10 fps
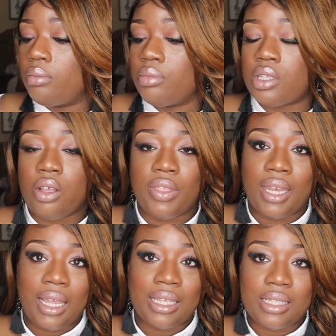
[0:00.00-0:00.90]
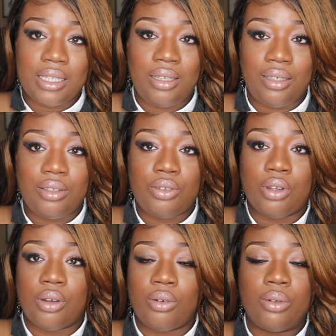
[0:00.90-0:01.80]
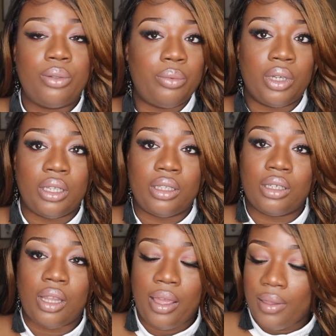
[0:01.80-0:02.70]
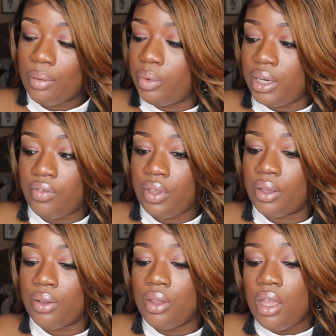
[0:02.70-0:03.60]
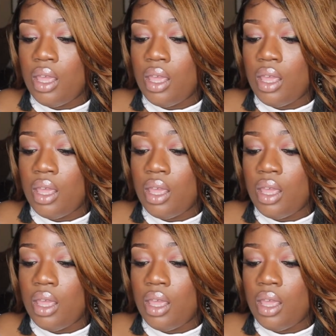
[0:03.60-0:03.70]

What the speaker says: so that I could see, you know, what it looked like when it fell.